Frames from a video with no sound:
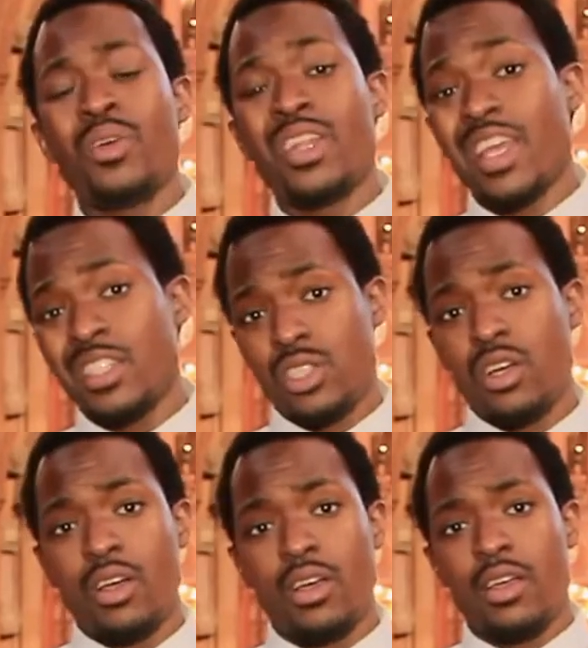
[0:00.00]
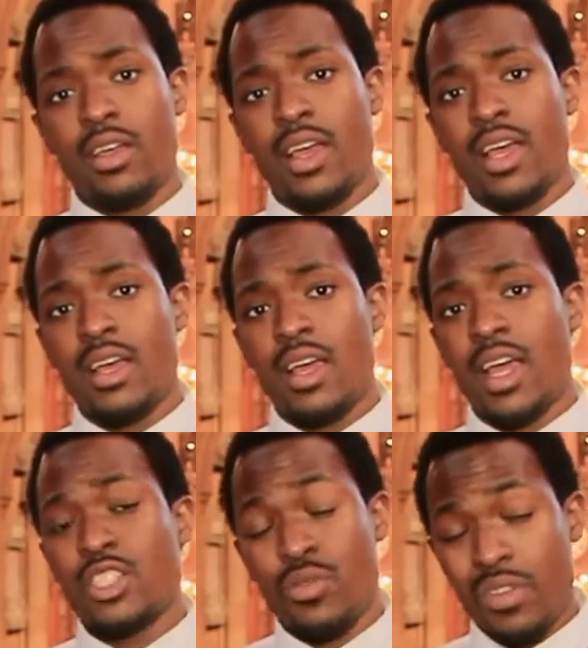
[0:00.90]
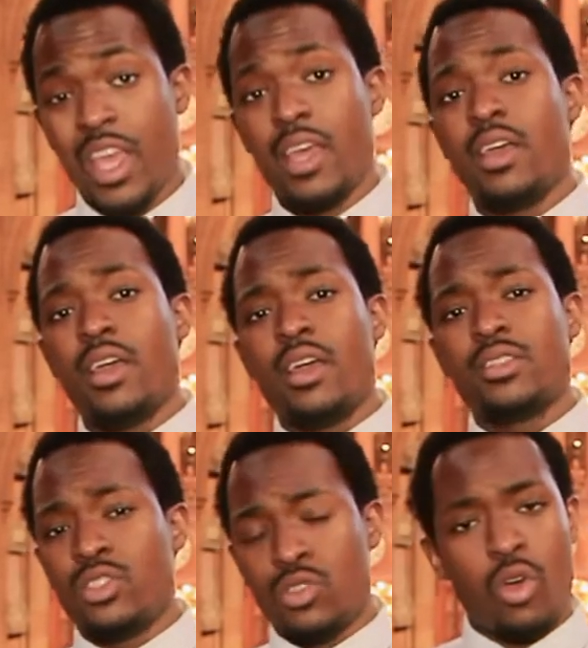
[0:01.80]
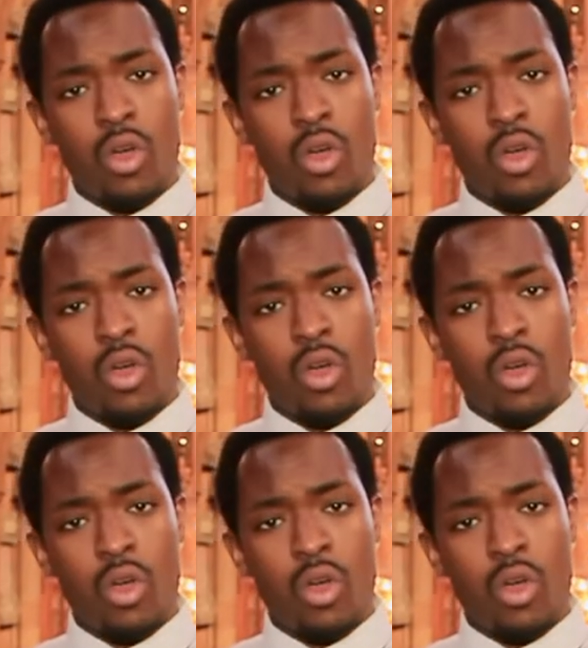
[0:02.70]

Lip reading: Human nature, as of yet, does